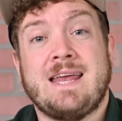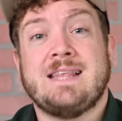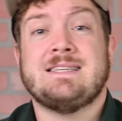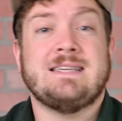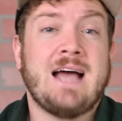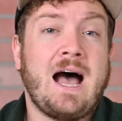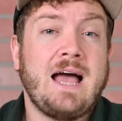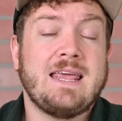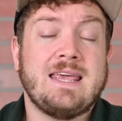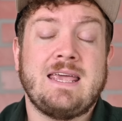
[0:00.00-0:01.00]
it is
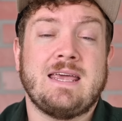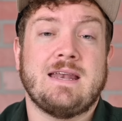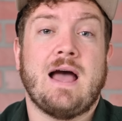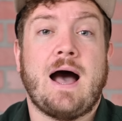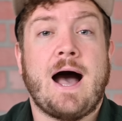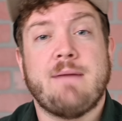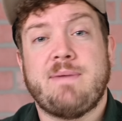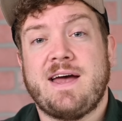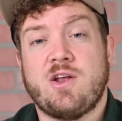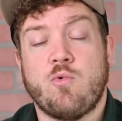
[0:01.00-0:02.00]
not in
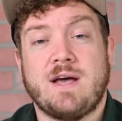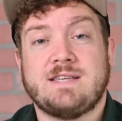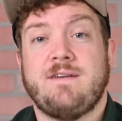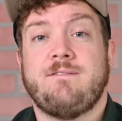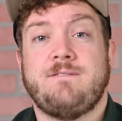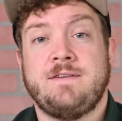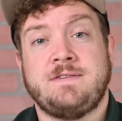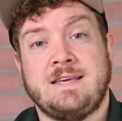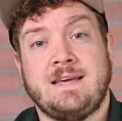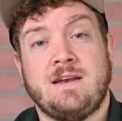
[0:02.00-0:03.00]
iPadOS
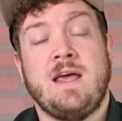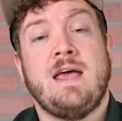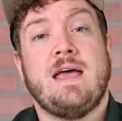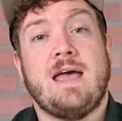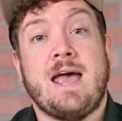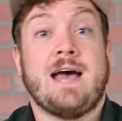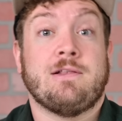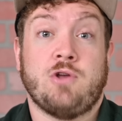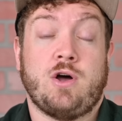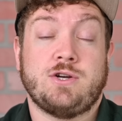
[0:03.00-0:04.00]
15
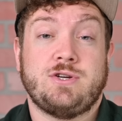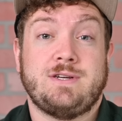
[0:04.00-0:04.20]
at launch